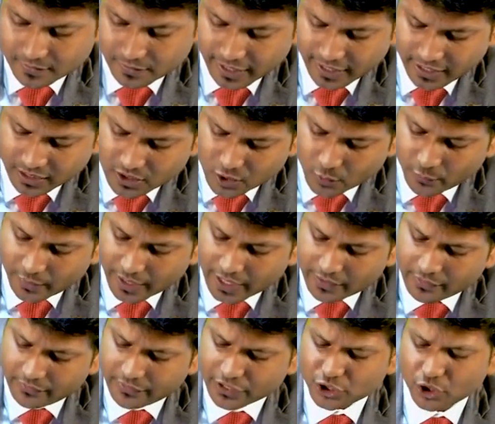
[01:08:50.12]
Right? So
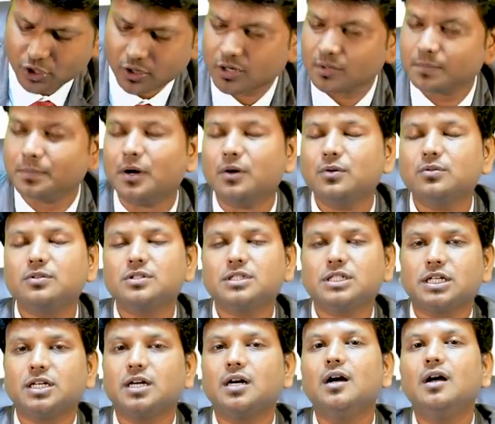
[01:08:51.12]
whenever we talk
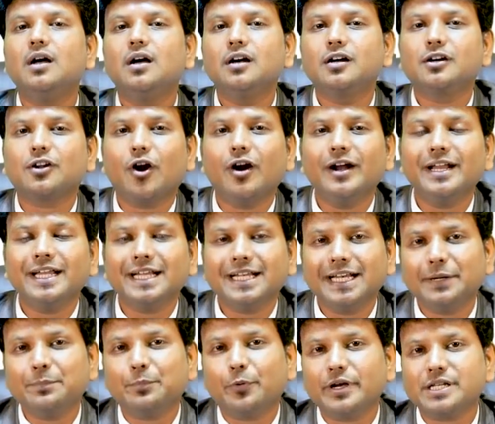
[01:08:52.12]
about chronic
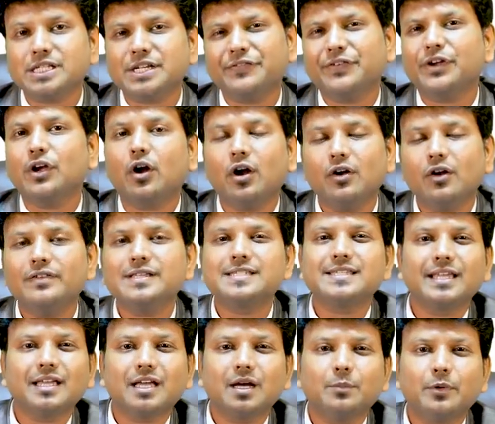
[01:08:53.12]
lead poisoning, we always
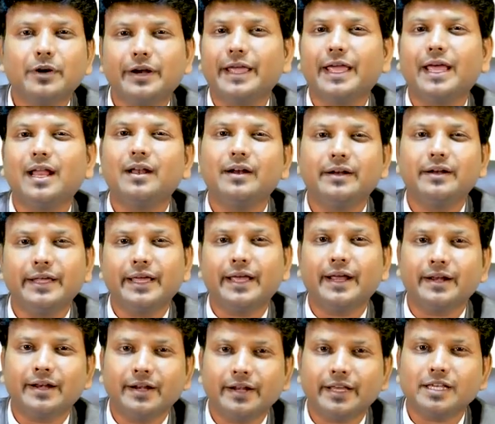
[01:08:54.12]
think about ALA
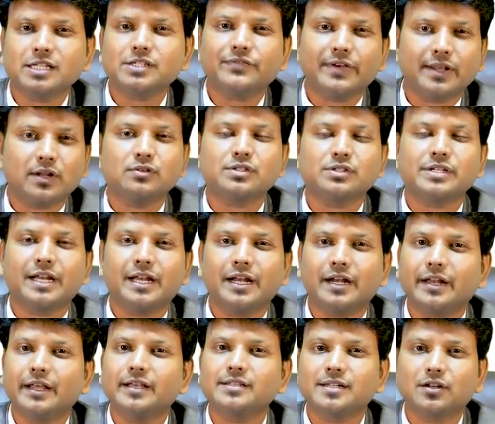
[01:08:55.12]
dehydratase,
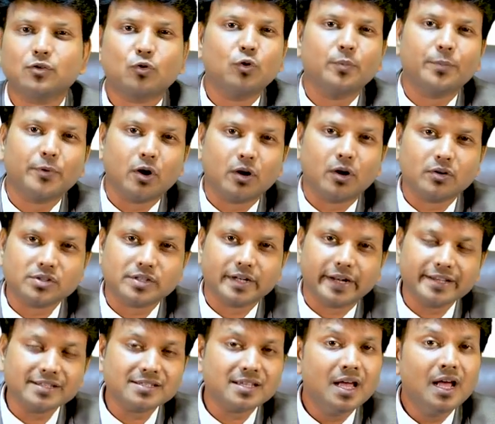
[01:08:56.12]
ferrochelatase and
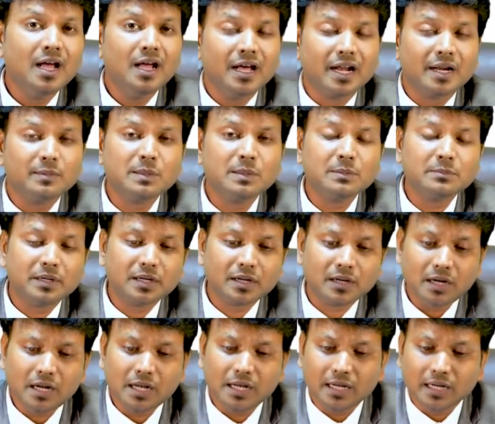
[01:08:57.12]
copro-oxidase.
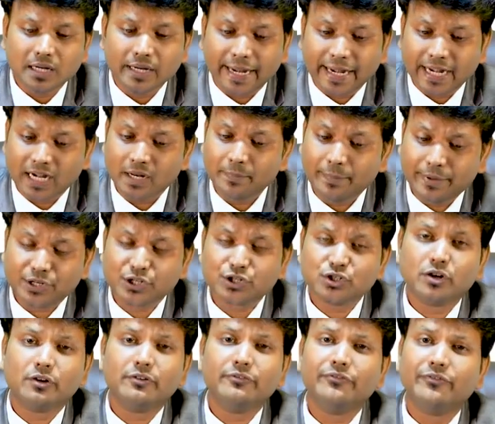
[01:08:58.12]
Remember,
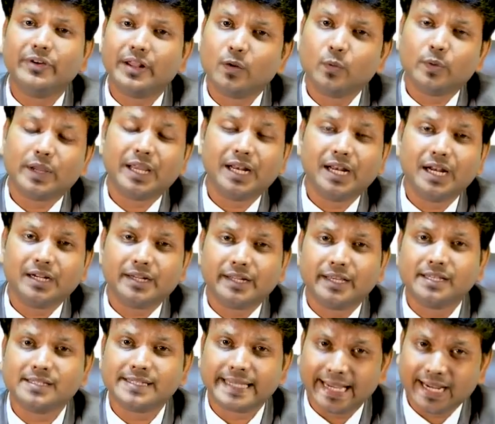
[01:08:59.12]
inhibition of
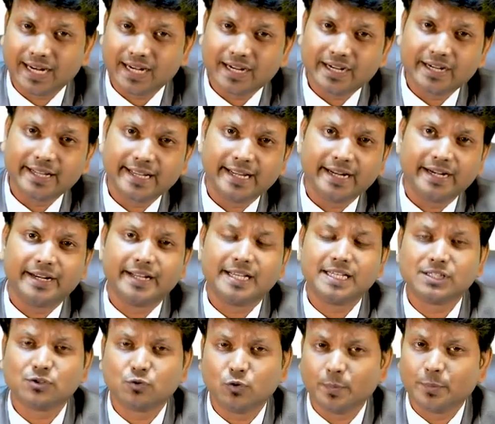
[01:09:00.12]
ferrochelatase, ALA
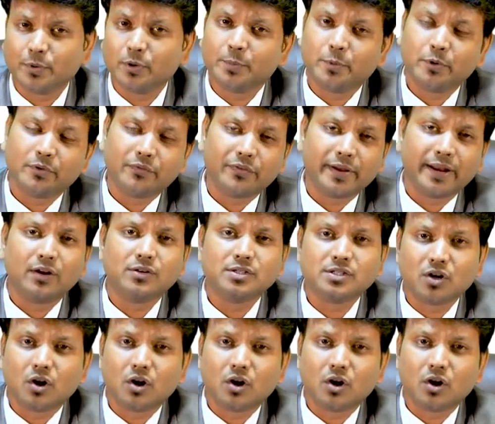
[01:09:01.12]
dehydratase, coproporphyrinose